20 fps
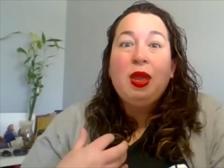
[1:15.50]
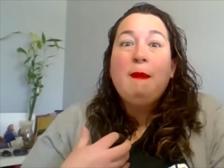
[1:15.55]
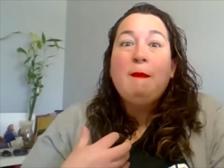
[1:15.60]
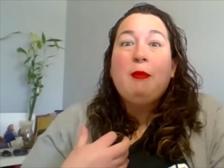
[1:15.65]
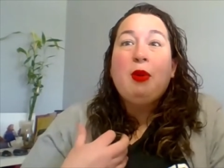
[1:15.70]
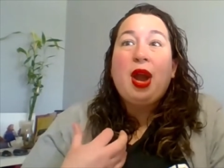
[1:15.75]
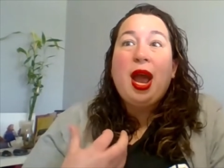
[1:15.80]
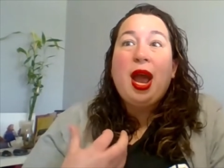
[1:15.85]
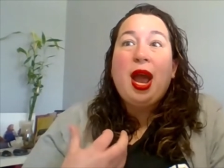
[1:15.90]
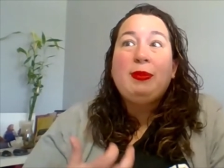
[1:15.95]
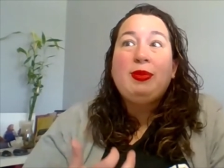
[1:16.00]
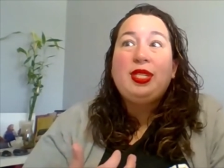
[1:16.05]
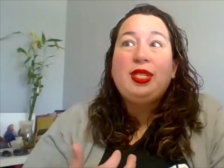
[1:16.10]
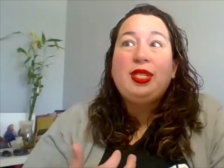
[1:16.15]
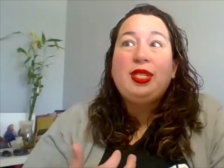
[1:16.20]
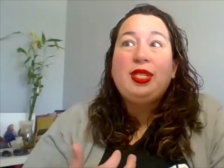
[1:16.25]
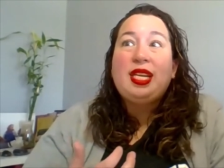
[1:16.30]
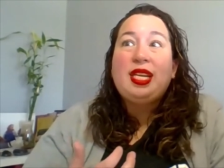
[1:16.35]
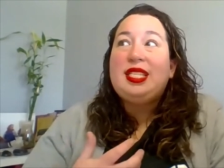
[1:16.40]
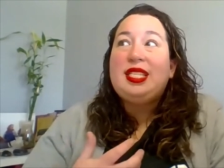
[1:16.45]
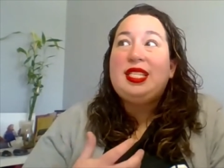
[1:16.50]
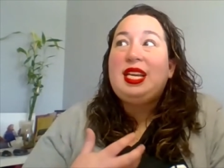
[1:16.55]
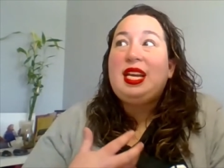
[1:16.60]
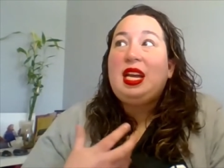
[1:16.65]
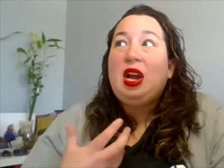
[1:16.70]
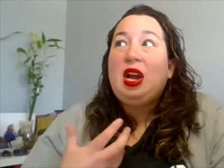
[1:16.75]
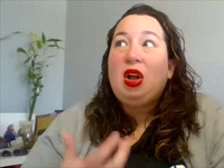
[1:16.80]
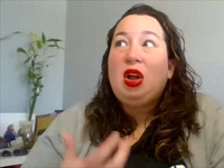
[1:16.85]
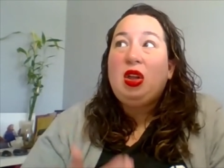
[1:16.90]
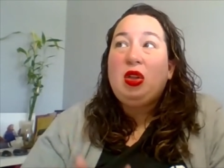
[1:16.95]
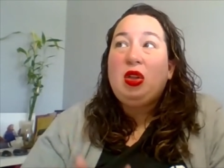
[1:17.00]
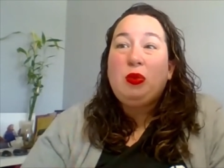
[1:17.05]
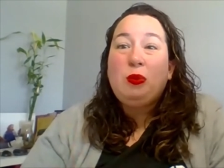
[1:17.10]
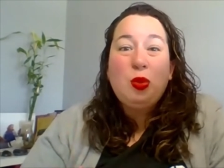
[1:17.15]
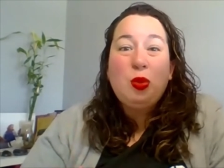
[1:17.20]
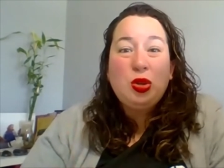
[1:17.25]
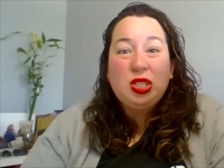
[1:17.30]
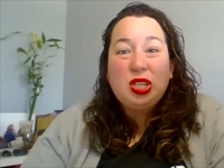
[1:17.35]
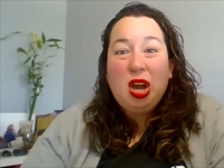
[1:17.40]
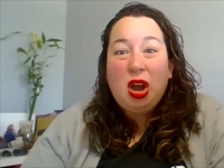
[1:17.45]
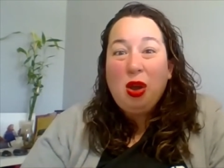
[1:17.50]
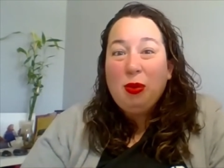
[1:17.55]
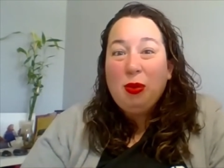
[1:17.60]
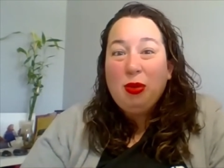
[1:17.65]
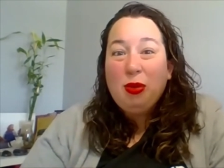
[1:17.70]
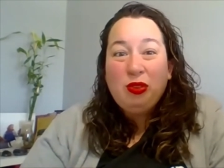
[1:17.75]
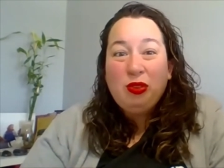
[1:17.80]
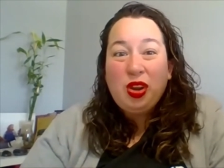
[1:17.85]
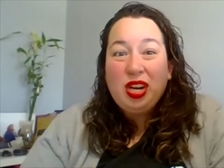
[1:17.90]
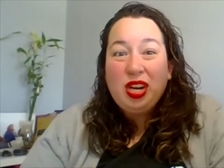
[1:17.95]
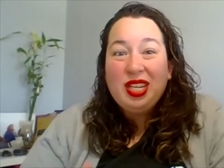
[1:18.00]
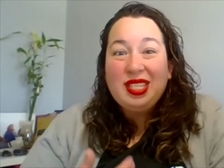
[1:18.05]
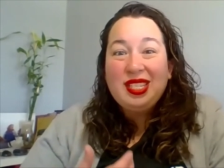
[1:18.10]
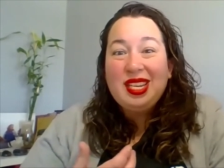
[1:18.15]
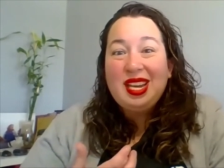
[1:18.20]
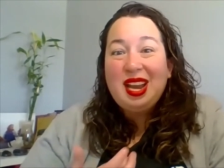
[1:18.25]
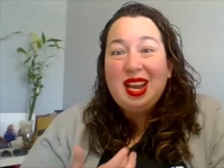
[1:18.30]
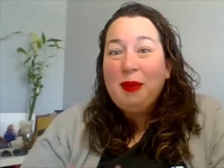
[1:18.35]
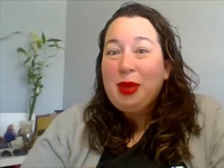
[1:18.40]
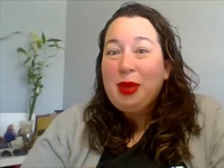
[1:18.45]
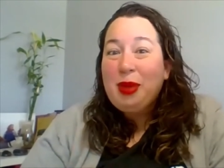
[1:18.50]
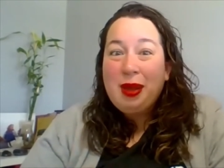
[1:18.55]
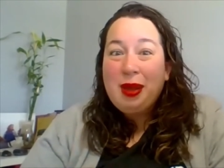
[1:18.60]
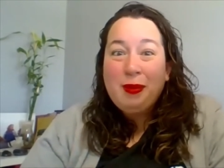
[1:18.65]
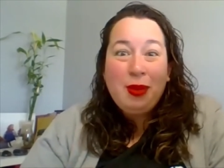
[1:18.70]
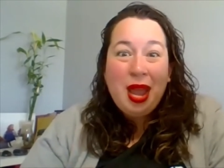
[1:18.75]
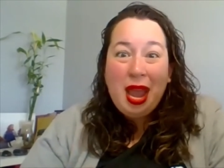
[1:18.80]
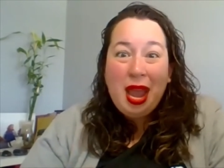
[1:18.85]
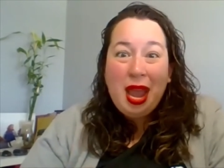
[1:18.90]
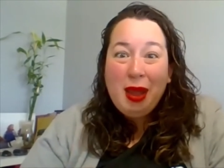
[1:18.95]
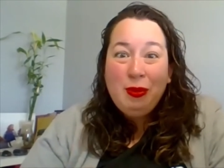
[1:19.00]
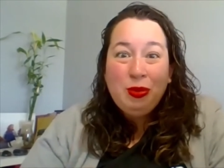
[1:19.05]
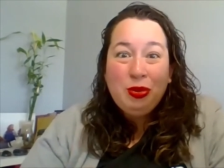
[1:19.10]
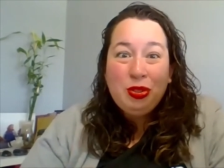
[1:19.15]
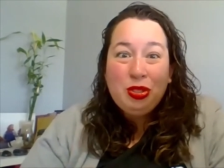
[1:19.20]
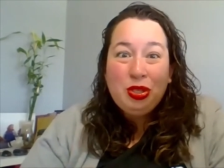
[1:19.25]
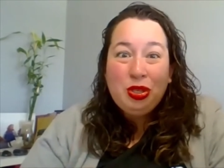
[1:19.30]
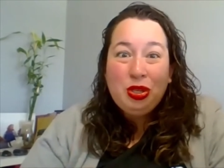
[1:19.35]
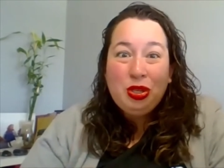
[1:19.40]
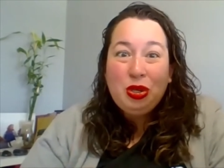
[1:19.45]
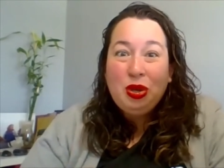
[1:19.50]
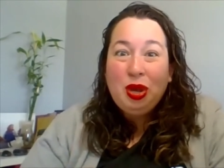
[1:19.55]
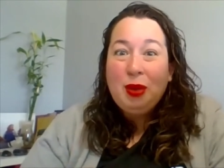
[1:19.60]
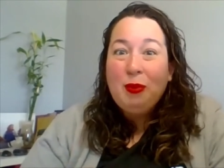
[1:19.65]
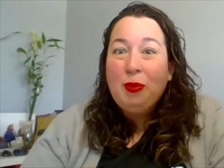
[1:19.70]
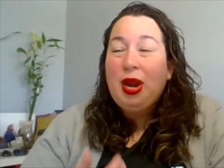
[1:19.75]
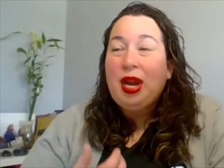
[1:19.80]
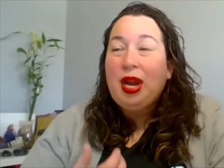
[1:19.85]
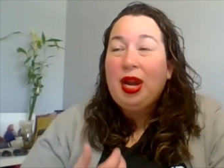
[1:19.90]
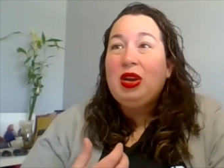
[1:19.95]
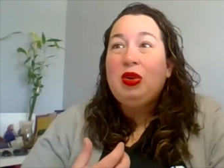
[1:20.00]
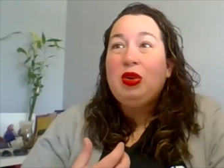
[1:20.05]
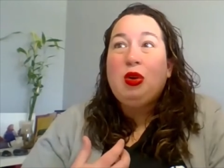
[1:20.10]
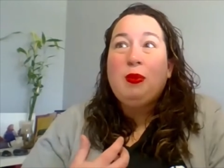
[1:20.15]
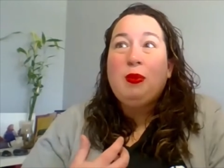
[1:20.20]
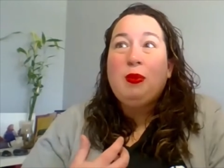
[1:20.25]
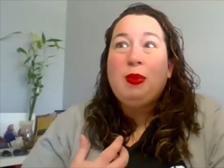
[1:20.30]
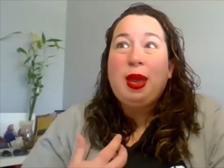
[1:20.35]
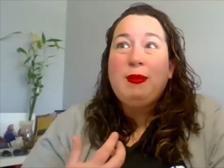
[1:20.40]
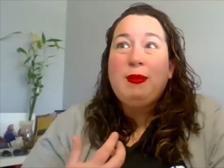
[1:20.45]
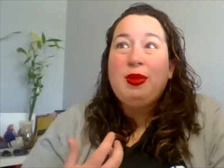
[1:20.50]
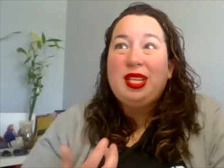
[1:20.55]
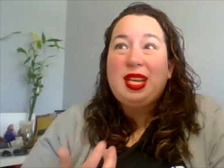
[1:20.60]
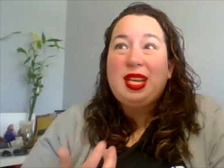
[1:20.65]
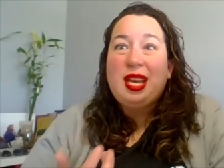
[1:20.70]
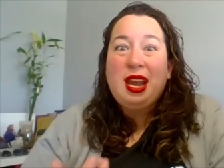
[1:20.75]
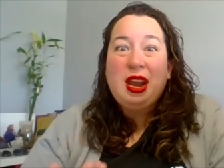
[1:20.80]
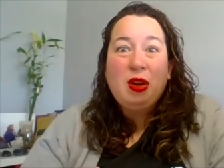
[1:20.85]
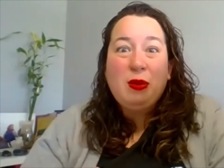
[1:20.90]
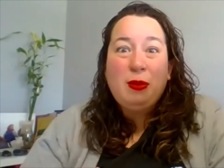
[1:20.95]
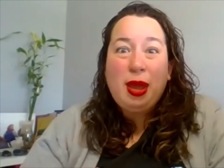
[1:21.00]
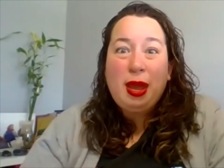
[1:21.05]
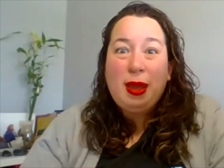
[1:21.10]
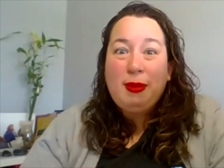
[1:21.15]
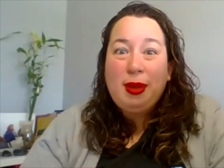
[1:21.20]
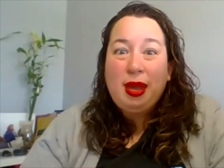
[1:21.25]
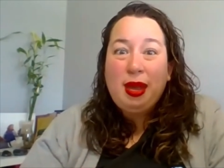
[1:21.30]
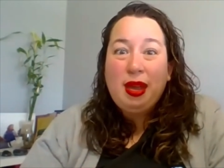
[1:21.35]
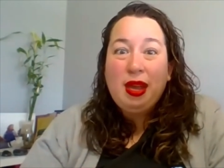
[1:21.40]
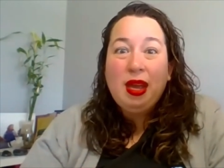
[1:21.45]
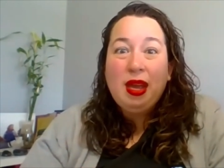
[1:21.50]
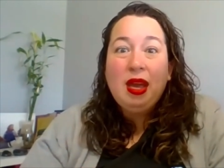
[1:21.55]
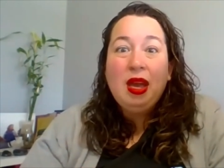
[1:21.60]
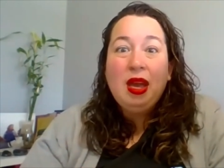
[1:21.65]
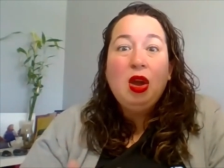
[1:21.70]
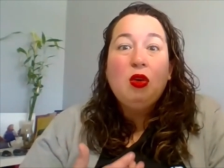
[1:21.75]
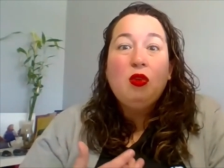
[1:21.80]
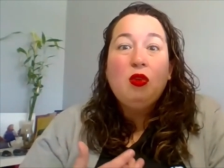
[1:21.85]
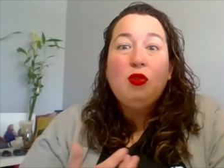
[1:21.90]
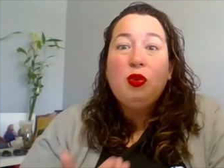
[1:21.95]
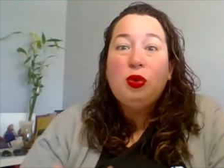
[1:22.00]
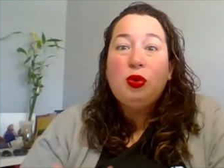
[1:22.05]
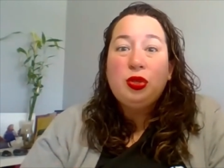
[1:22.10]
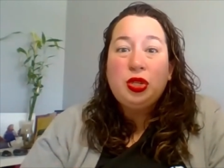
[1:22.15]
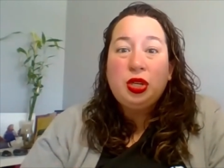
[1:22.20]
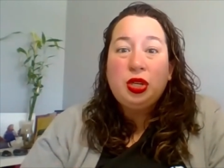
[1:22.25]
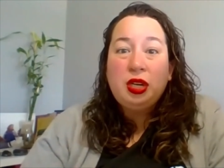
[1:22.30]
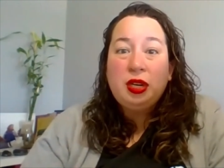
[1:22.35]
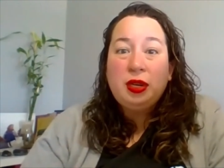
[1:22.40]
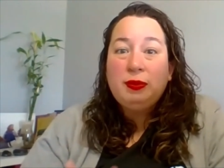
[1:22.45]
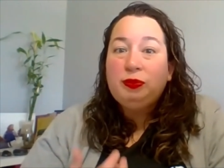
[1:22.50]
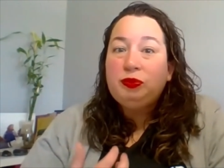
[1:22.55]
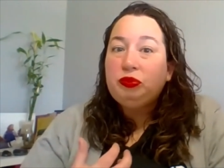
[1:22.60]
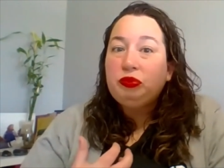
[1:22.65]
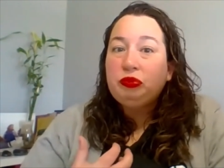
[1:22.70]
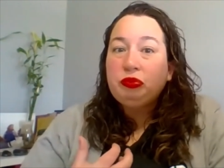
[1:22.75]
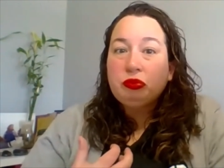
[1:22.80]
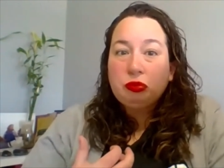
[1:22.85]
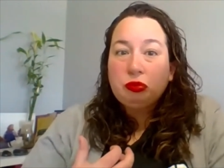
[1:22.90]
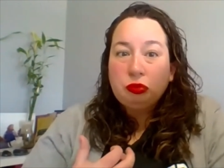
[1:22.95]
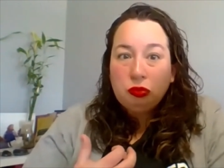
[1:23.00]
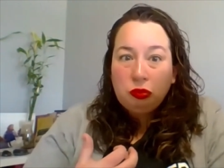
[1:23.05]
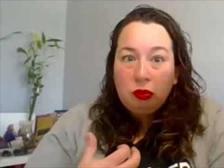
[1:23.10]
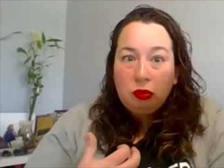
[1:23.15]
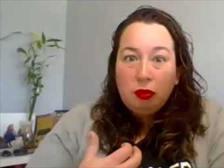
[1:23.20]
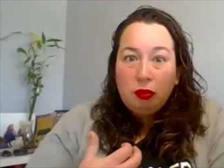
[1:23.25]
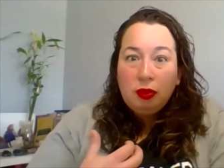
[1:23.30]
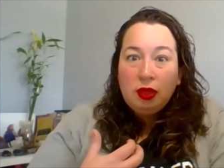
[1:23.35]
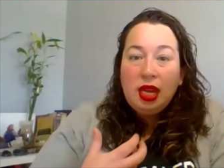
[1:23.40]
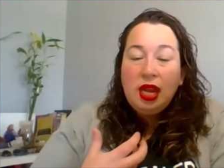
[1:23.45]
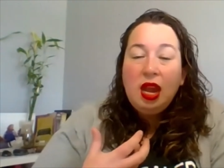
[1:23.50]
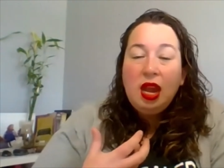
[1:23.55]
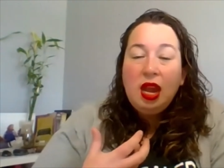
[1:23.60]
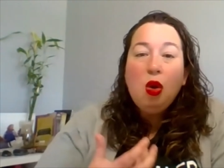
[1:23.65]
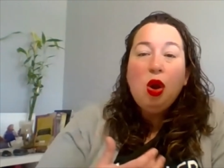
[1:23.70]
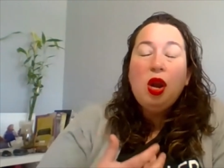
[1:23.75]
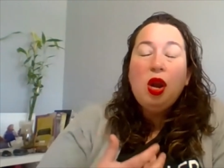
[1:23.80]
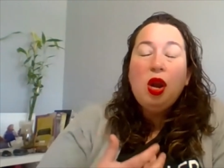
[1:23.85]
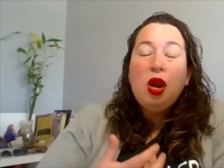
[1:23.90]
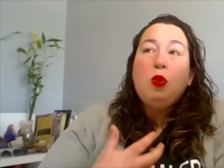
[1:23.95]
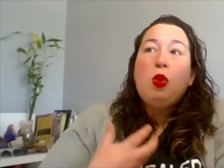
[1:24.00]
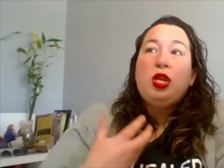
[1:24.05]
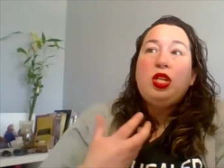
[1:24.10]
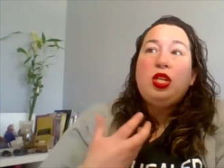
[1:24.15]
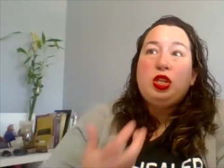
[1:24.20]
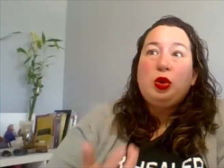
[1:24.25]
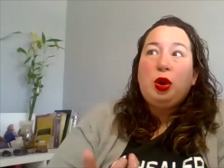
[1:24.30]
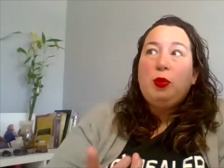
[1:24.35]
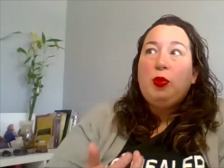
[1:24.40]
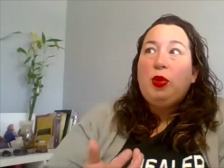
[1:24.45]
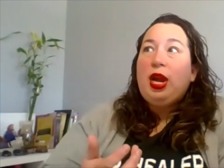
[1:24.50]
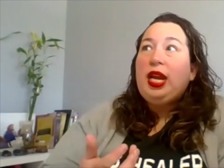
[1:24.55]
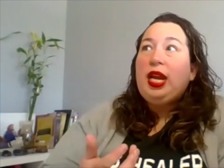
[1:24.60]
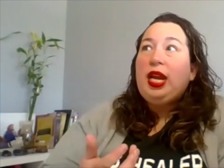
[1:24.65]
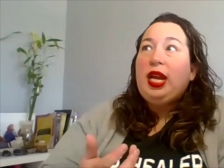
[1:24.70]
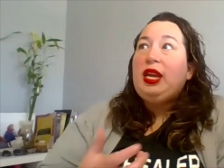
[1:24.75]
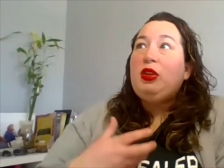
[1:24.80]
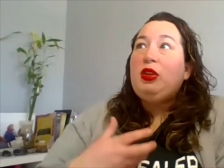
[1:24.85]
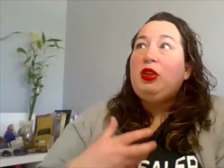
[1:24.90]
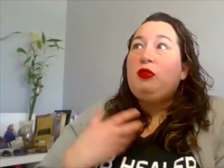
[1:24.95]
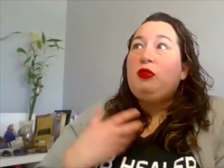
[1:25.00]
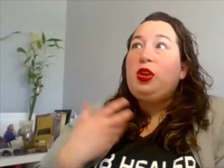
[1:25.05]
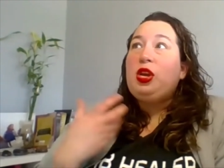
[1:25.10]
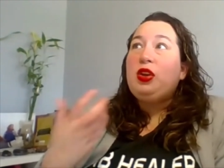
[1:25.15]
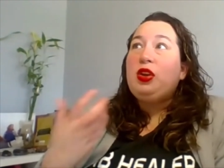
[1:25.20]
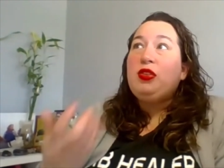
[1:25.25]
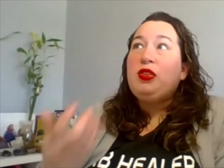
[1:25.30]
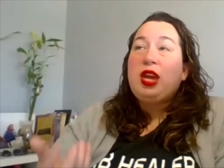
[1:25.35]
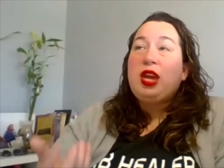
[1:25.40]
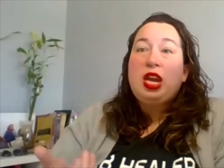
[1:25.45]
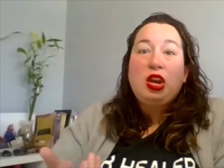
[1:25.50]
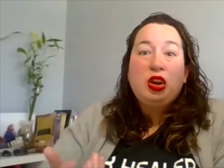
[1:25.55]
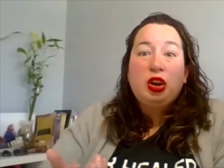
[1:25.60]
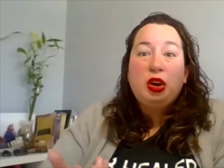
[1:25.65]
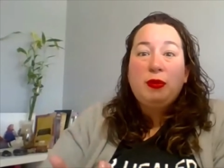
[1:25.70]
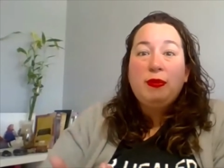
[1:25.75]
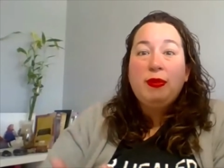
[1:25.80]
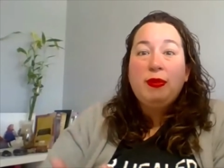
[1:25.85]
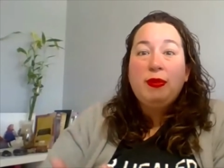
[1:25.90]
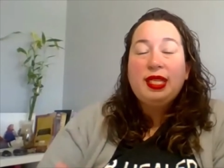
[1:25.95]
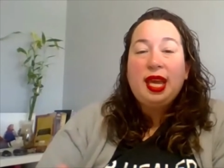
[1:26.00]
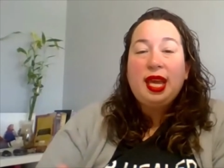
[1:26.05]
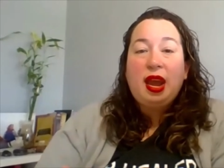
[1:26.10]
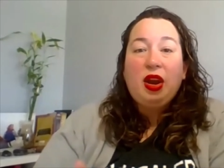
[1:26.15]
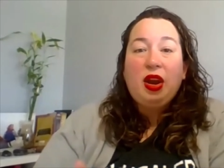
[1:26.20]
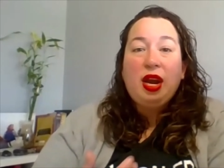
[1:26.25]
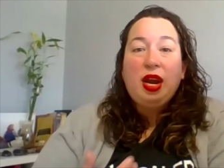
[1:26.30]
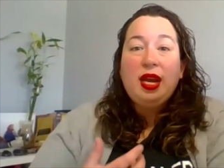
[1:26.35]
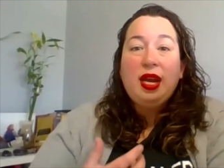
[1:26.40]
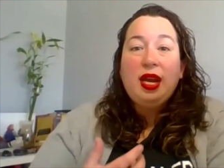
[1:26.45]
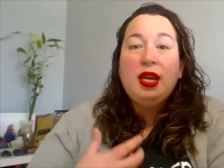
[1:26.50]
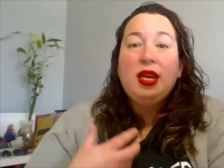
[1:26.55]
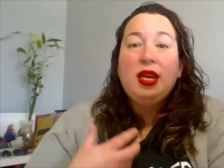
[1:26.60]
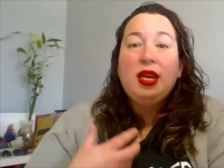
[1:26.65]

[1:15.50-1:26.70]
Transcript: Perhaps is most common fear is not being able to get pregnant or being able to care baby full term. Or once you are pregnant, fear that you're going to miscarry.